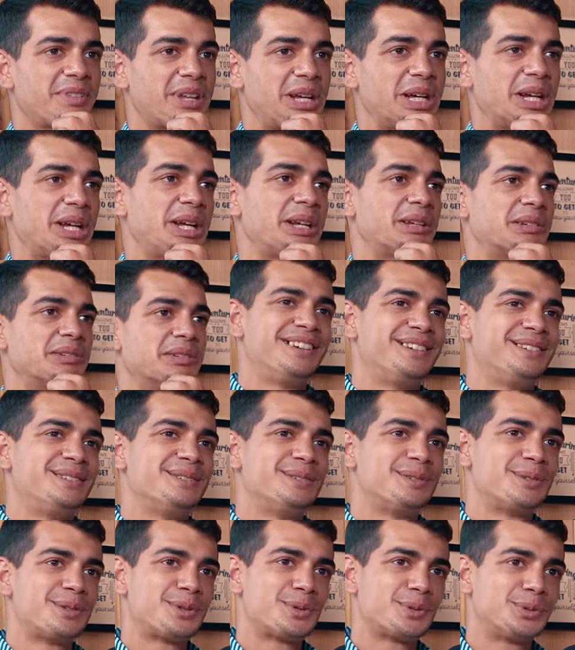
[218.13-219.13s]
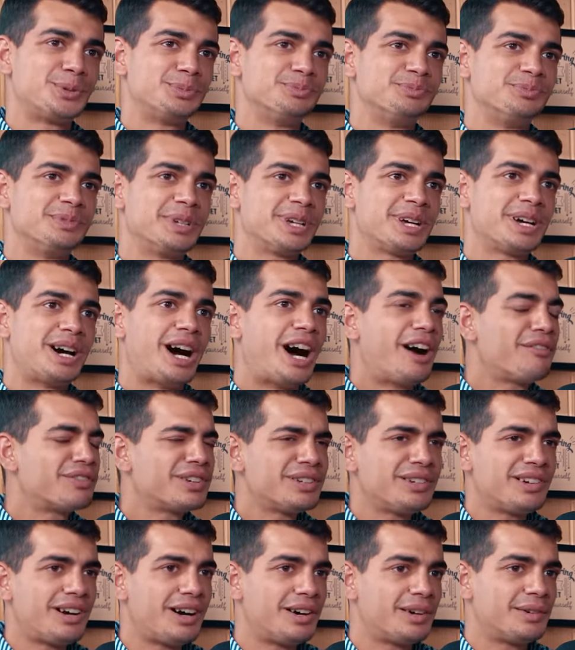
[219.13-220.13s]
Great. So, that, so yeah,
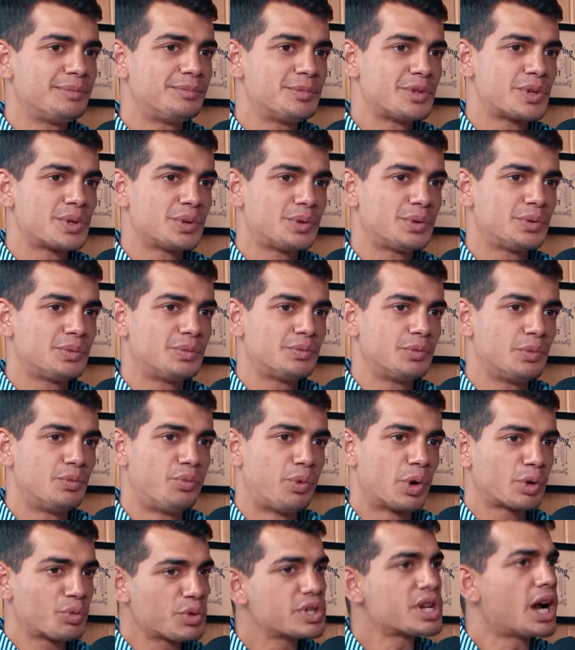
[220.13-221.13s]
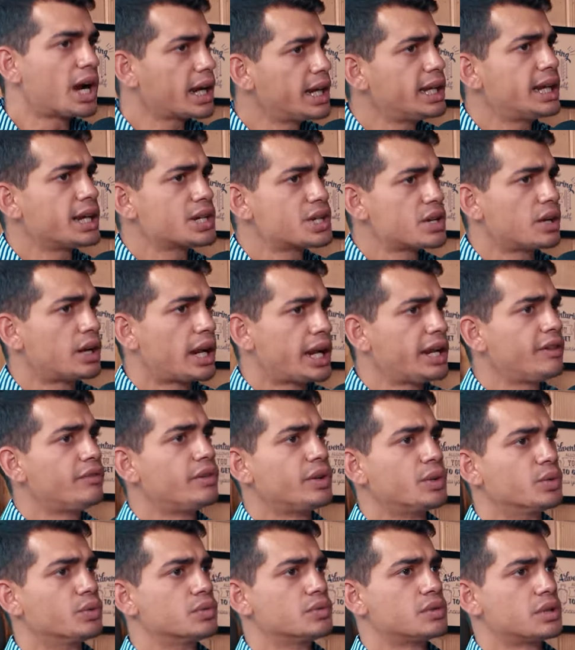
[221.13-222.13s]
after yeah. Uh, so what was architecture like
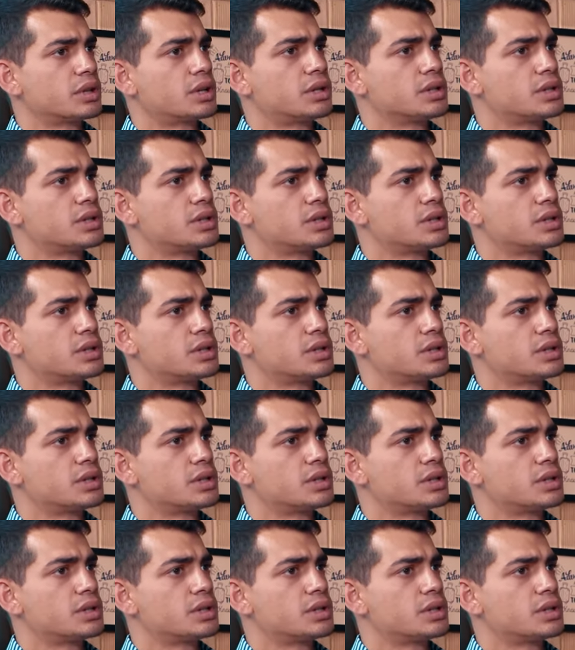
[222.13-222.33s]
for you?